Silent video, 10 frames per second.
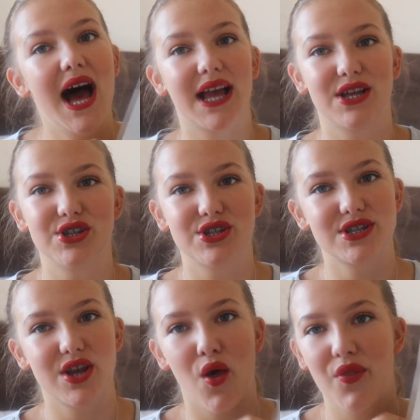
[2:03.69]
I can just
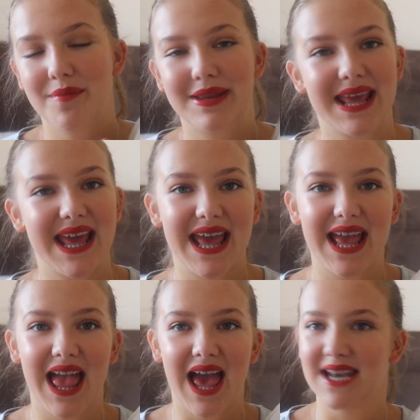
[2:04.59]
slot them in
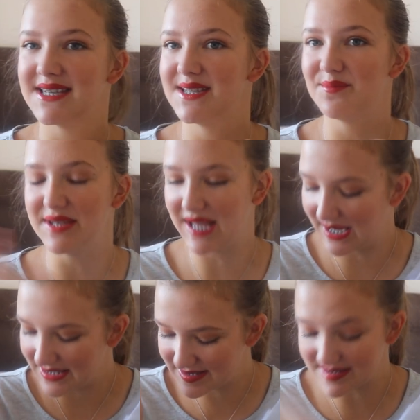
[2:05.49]
here and it'd be
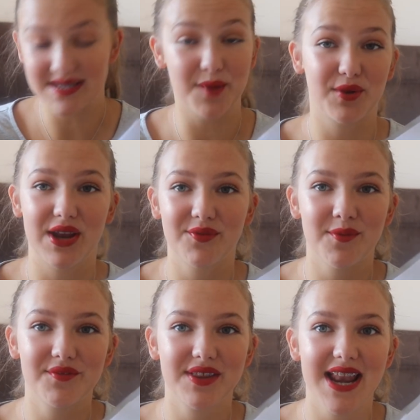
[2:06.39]
nice and separate from
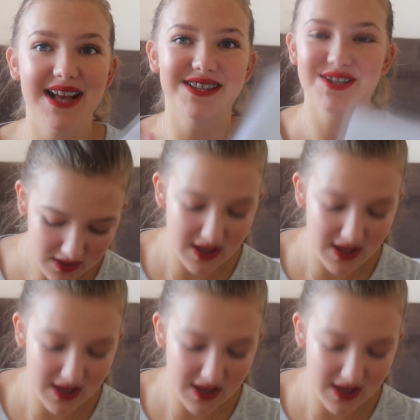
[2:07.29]
everything else.